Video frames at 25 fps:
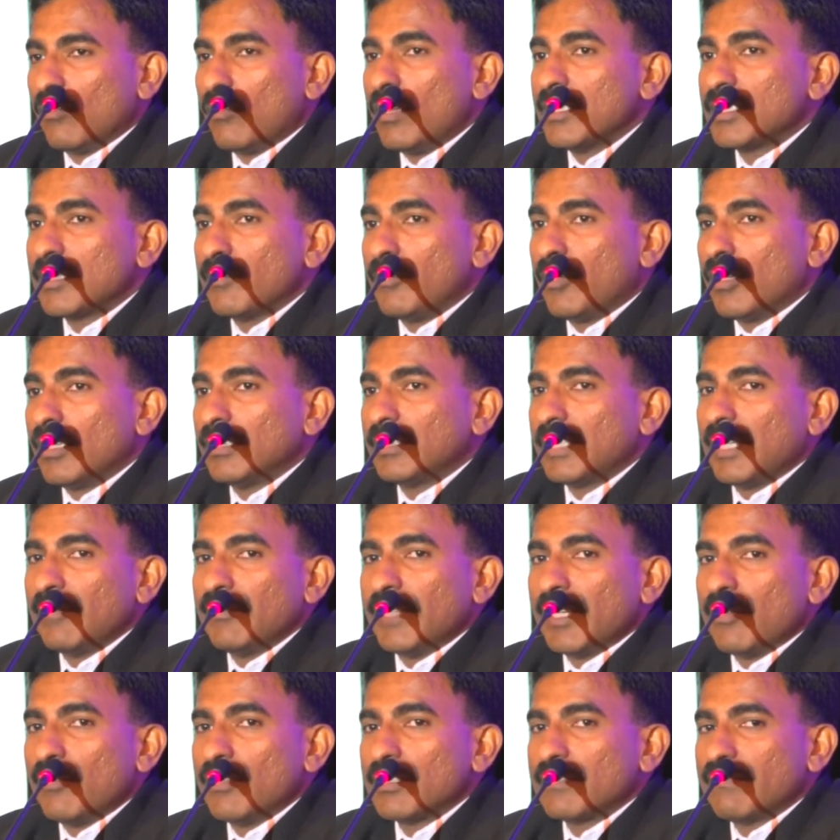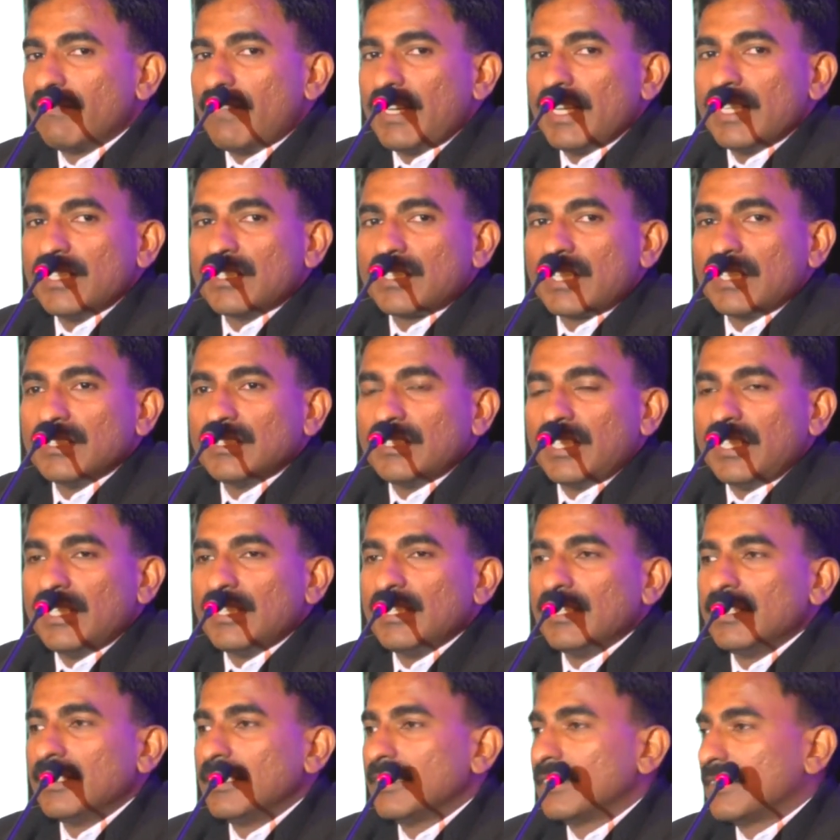once upon a time there was 5
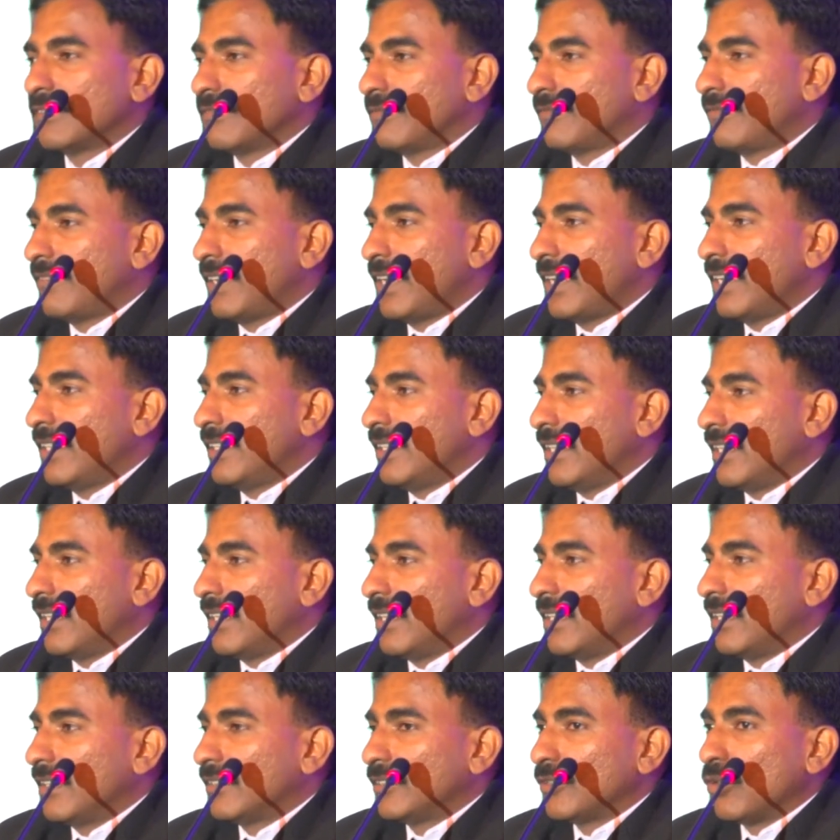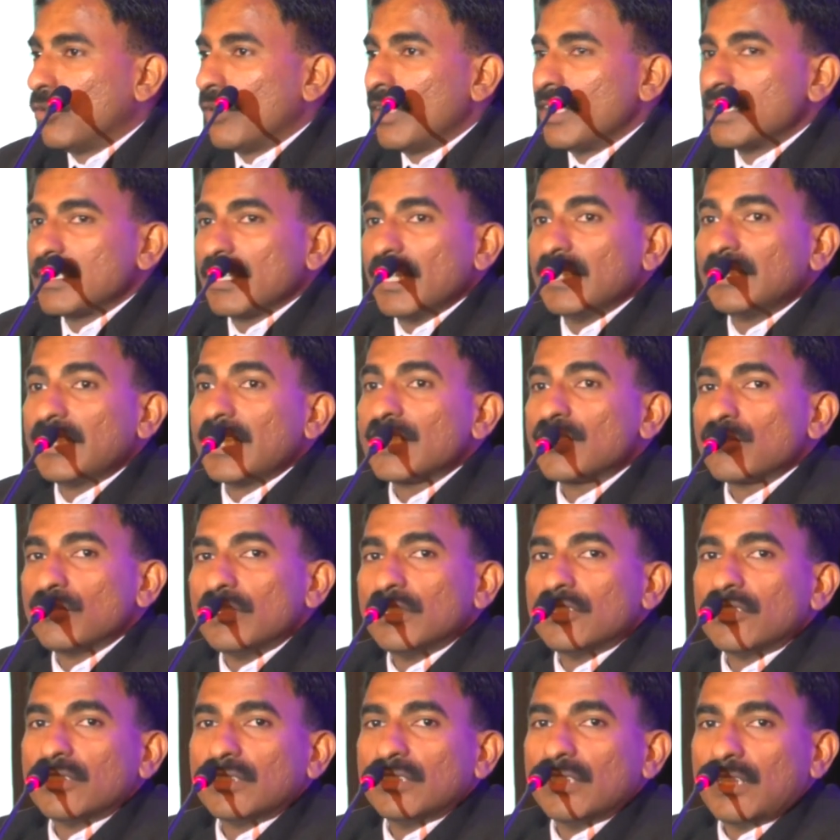transtainers, 5 tow heads attached to
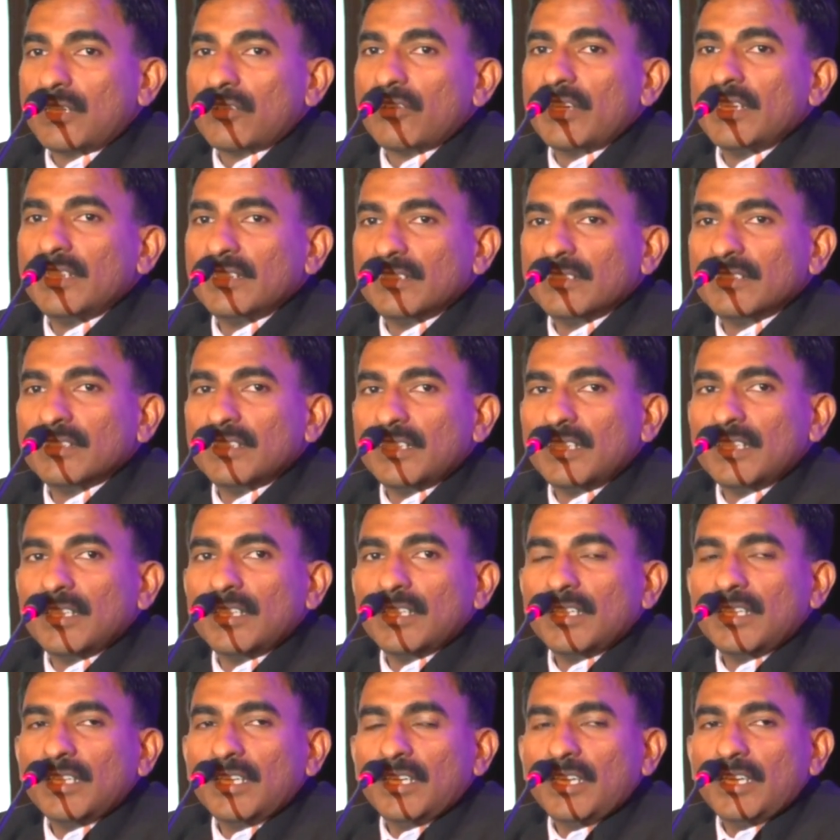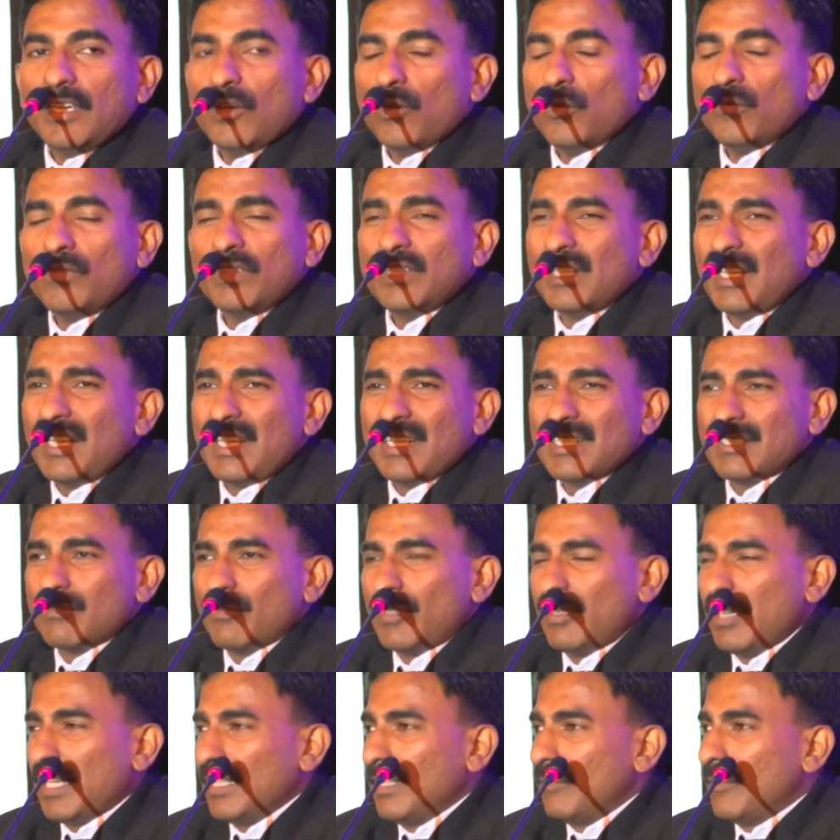the crane. Over the last
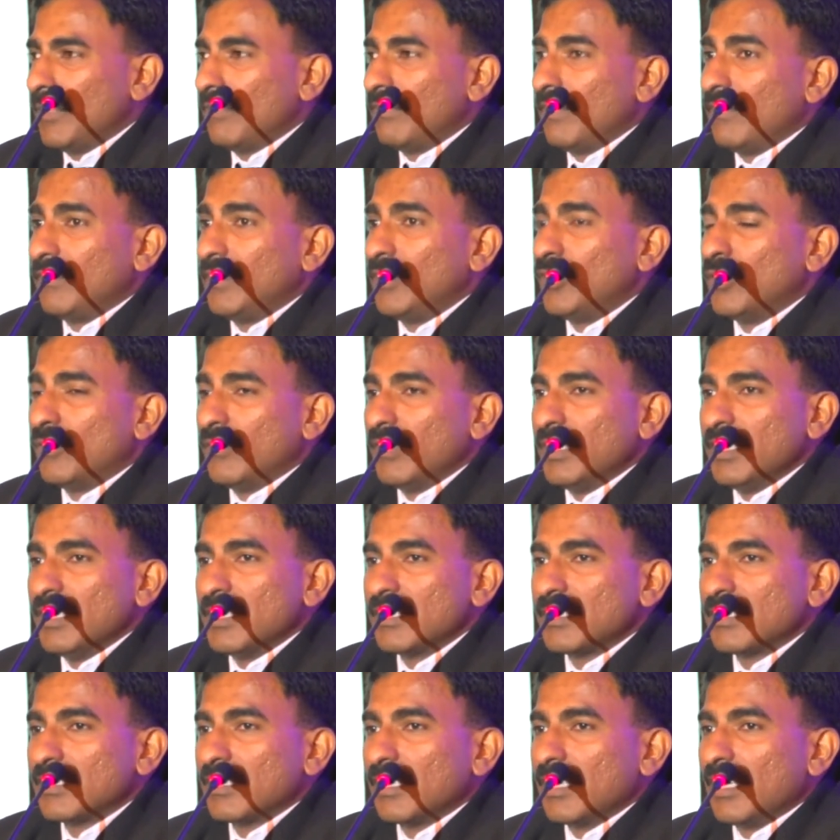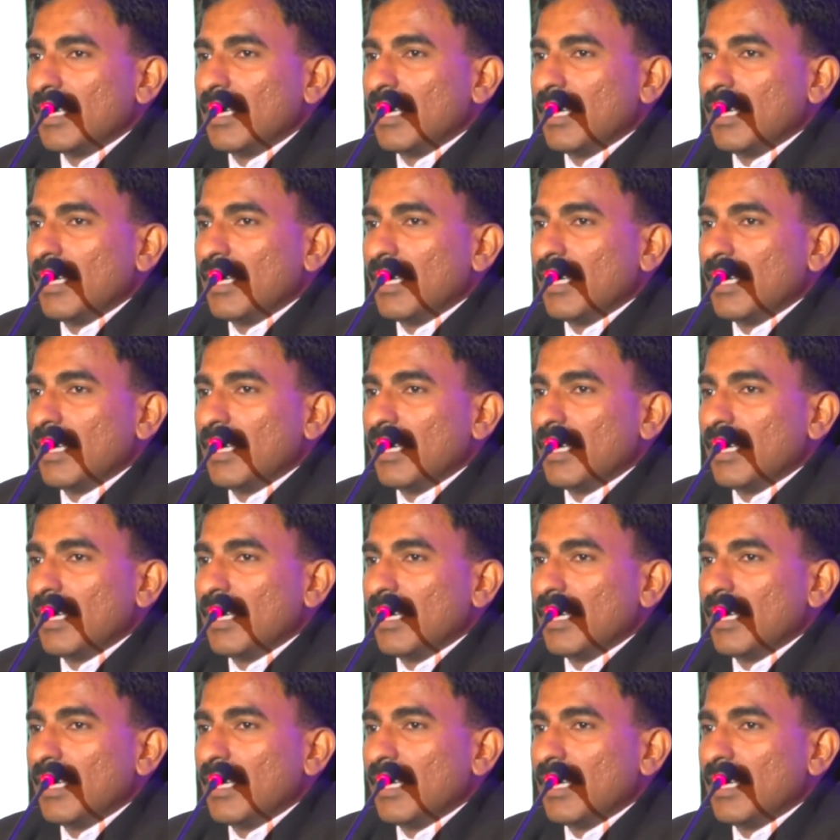week, I think maybe 15 over years,